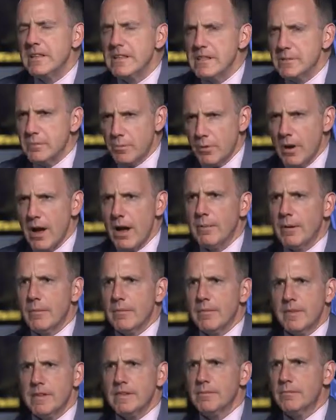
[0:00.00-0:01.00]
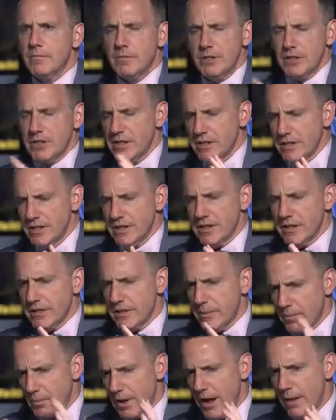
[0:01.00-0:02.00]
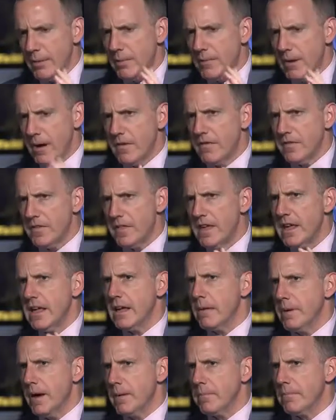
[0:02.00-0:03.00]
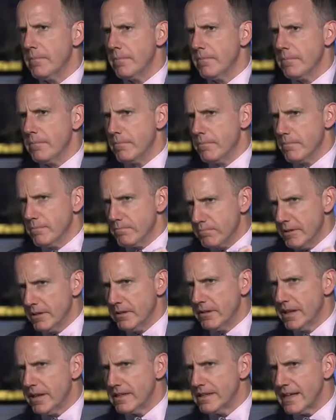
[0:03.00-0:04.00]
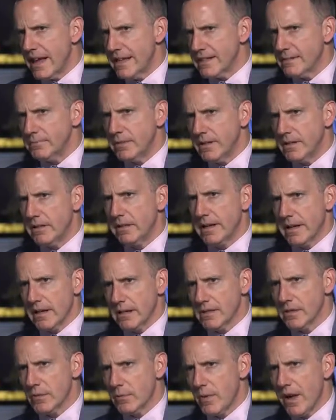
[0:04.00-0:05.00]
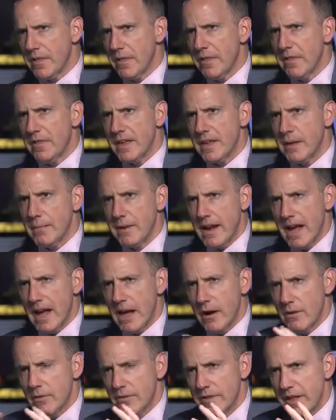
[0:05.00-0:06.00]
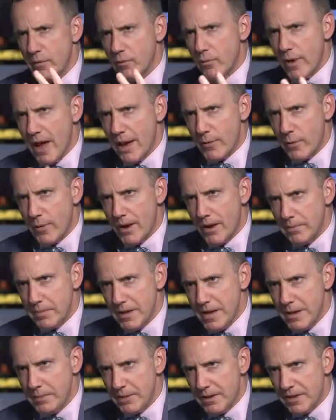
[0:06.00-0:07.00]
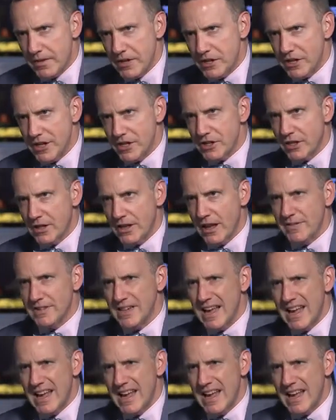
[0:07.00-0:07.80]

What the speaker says: But this problem, just the problem of thinking about buildings as buildings rather than thinking about how they wrap around people and they change our lives.